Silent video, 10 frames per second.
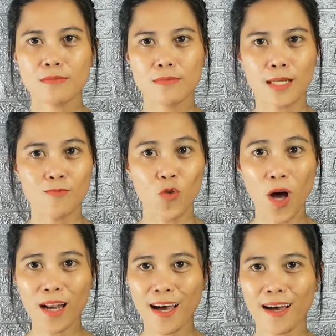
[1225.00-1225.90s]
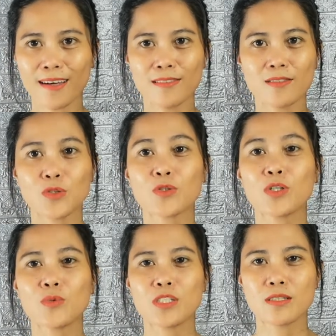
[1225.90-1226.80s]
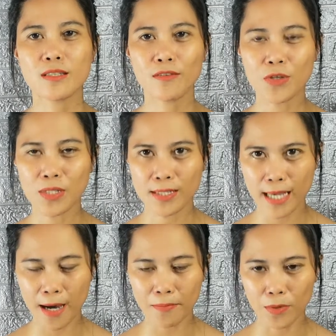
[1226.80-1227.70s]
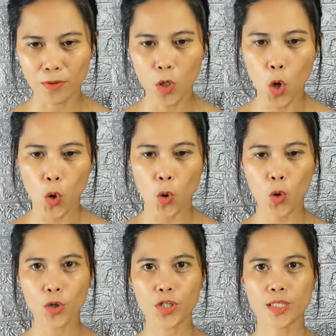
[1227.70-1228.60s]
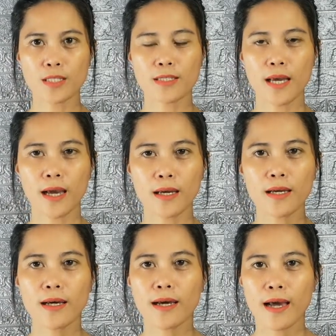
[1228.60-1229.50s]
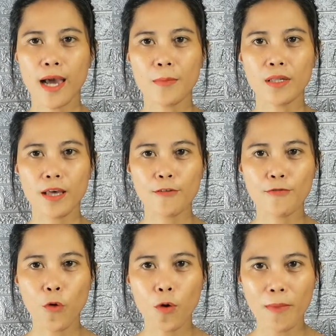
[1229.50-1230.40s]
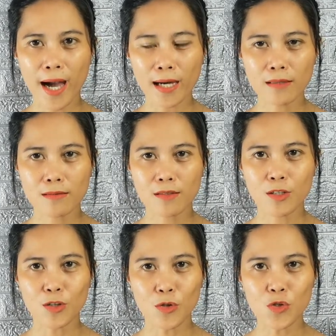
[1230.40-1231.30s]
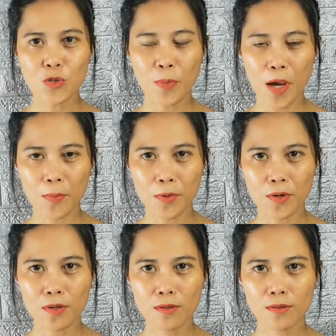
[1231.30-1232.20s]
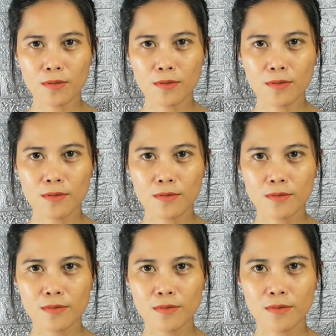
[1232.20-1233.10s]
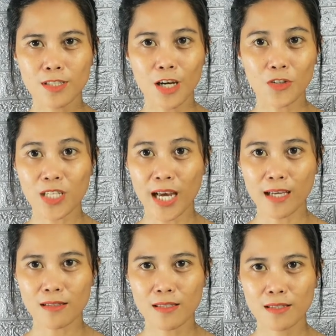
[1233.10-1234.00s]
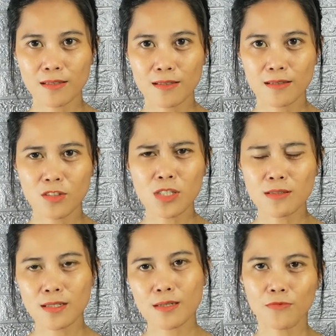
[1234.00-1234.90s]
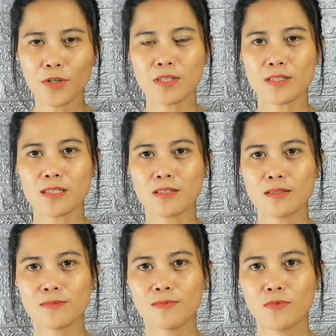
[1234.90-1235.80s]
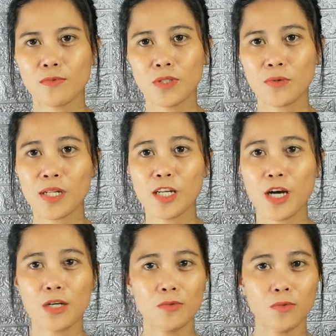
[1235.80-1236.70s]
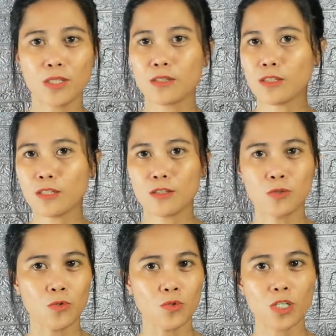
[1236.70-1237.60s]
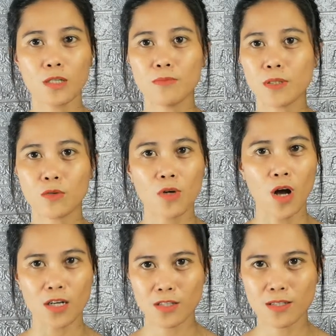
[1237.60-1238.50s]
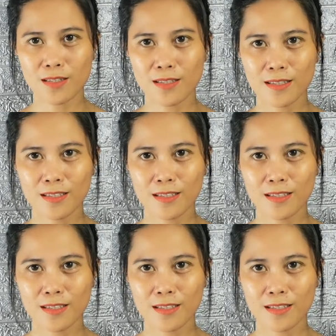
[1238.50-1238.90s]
Then voila, Google will just give you a sample. Or you can say MLA format, newspaper, no date. Just for instance, we don't really know what you come across.